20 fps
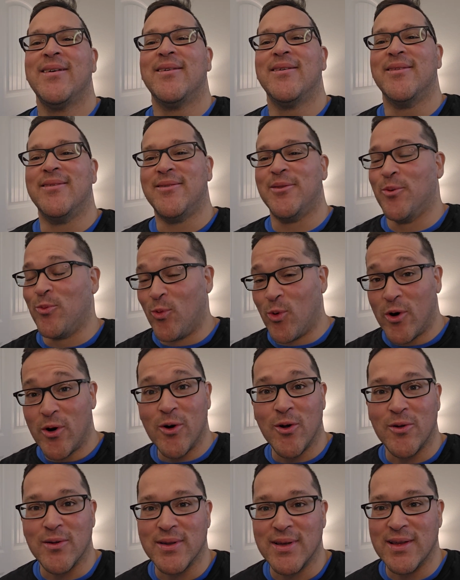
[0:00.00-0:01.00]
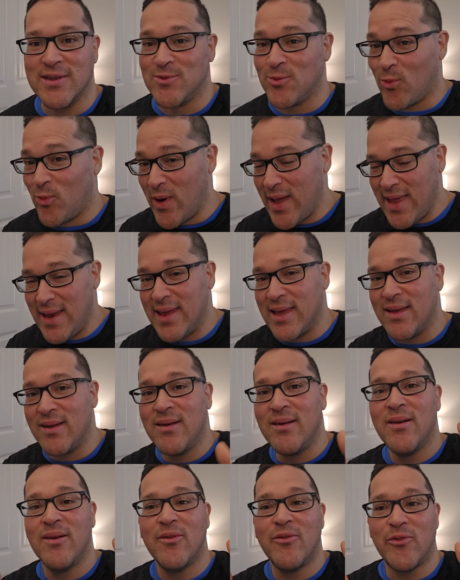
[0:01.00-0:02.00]
The world is
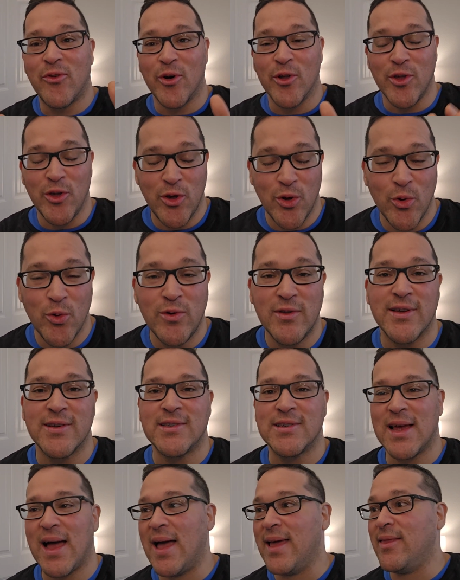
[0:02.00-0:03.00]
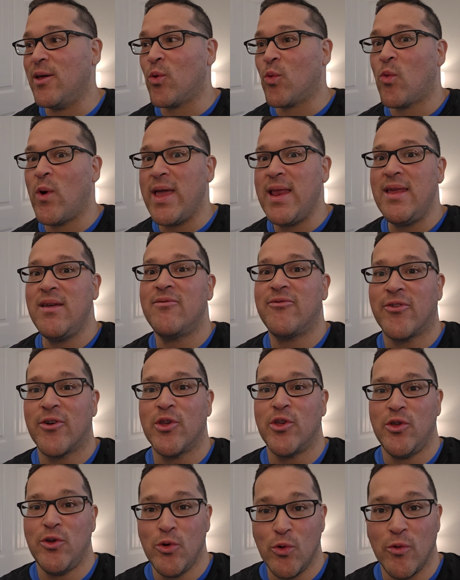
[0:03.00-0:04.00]
waiting for you to shine. They're waiting for
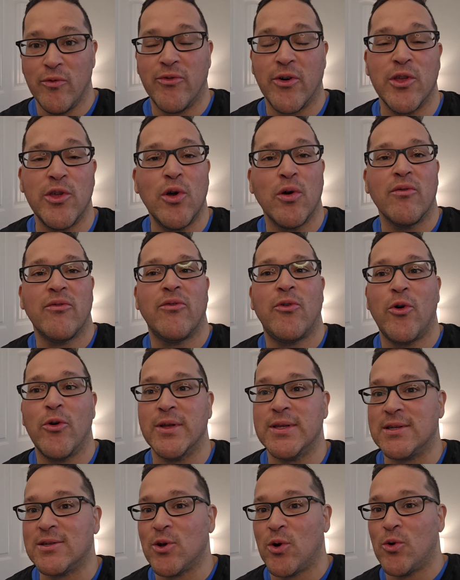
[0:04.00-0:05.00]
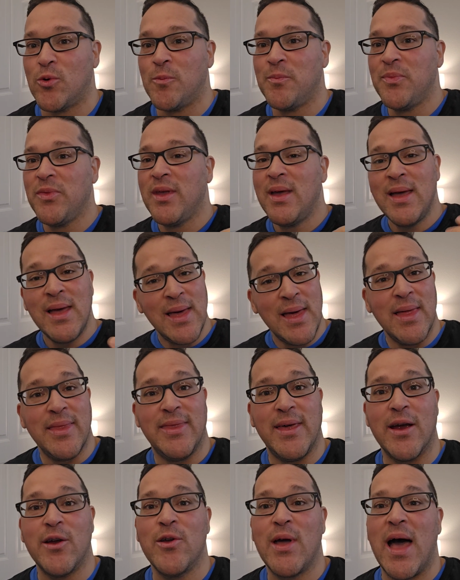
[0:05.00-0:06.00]
you, for your voice. So
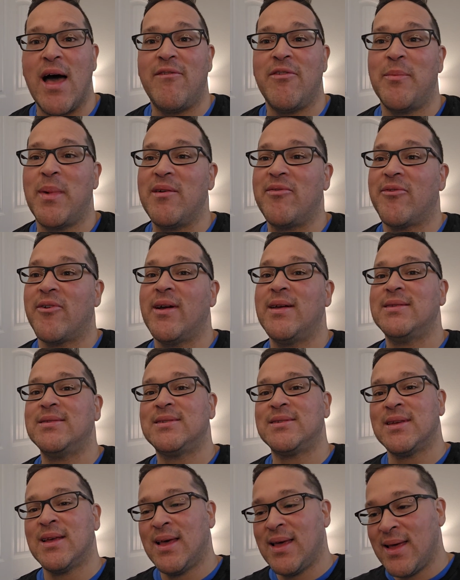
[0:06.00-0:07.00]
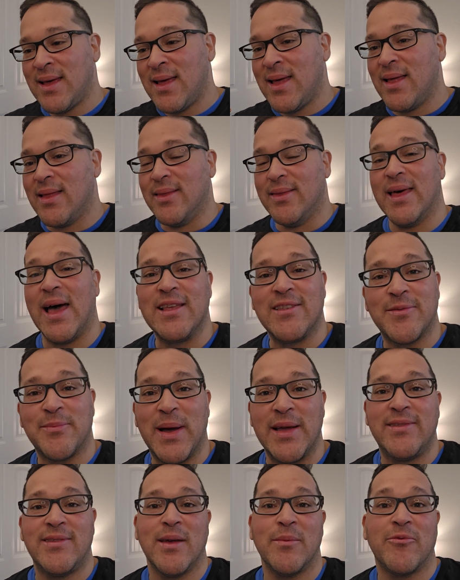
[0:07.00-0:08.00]
there you have it, my friends. That's
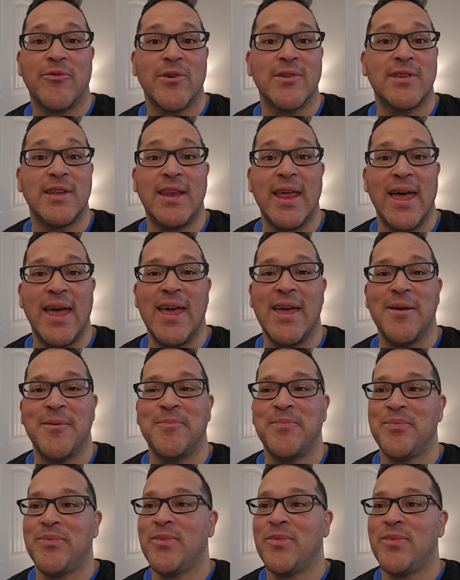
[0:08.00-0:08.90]
my tip for today,